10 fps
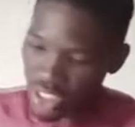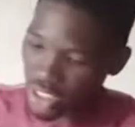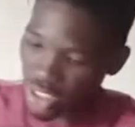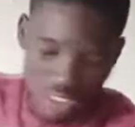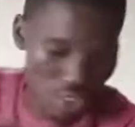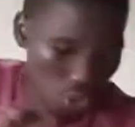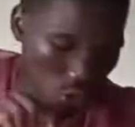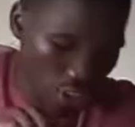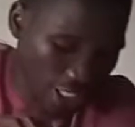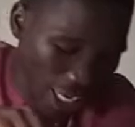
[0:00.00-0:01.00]

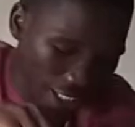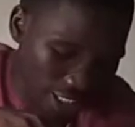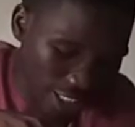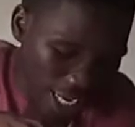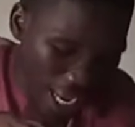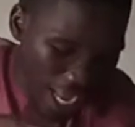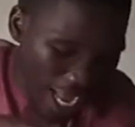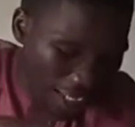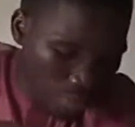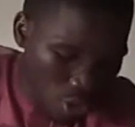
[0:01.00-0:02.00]
So instead I
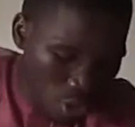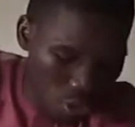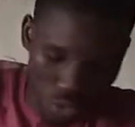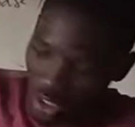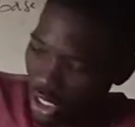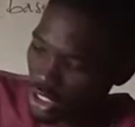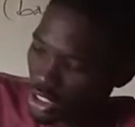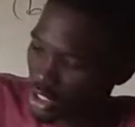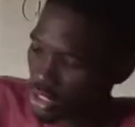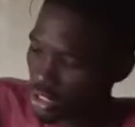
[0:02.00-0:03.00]
add more to it.
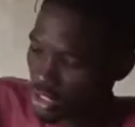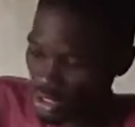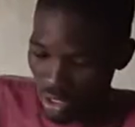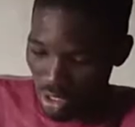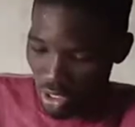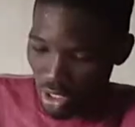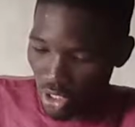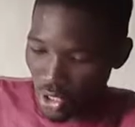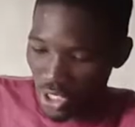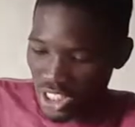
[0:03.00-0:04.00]

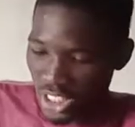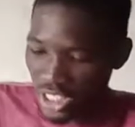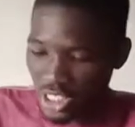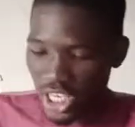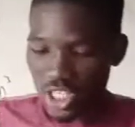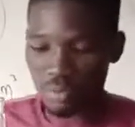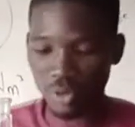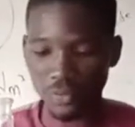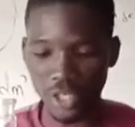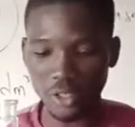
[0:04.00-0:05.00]
So as you can see, it's
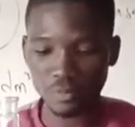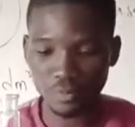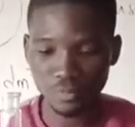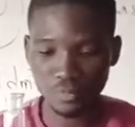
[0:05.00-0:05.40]
moving.